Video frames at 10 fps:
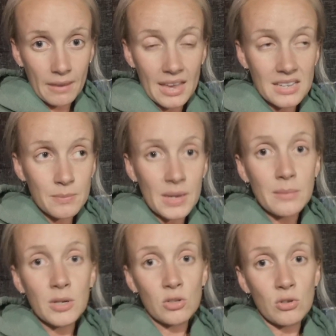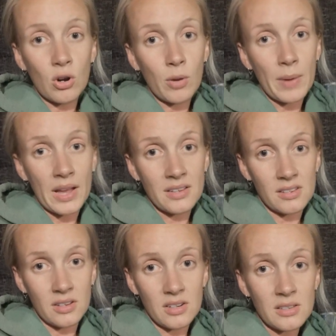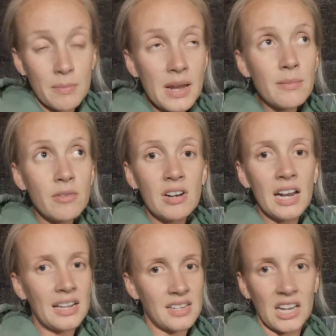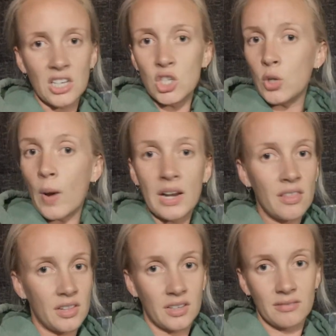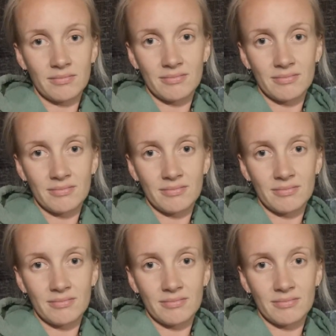It's made me a stronger person. It's made me realise I can do anything.